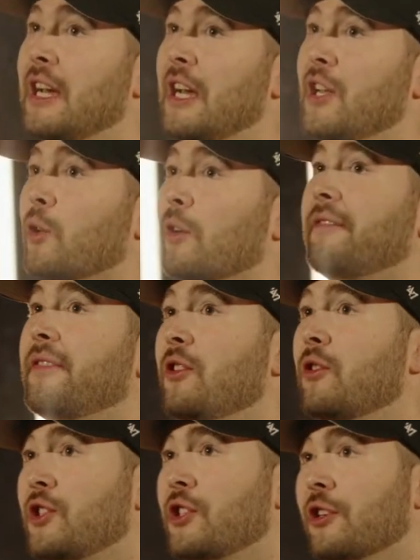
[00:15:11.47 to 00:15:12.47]
your
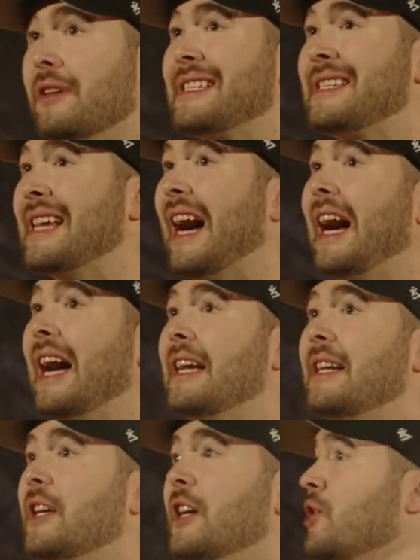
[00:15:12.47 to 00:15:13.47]
future is
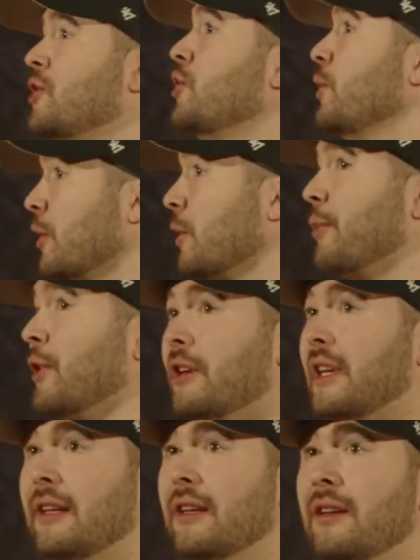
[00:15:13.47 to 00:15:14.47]
tied to your
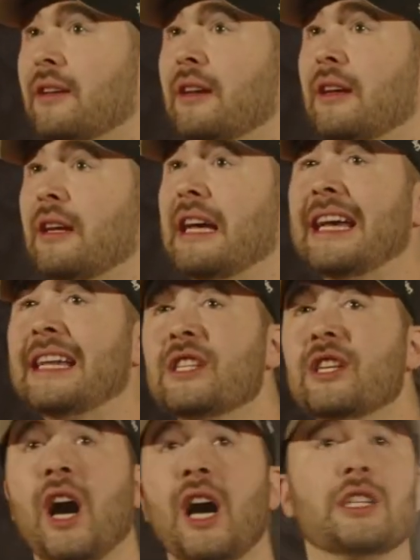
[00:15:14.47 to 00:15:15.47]
burden. It's
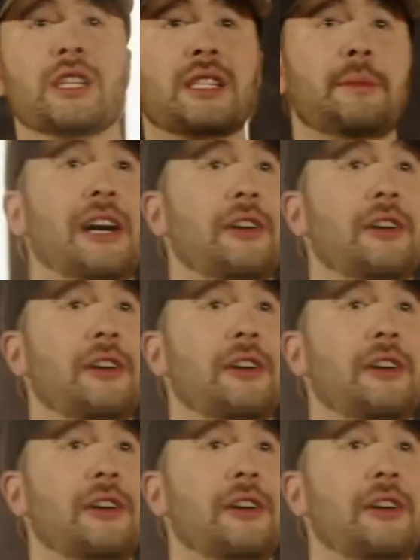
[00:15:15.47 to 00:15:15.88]
not just about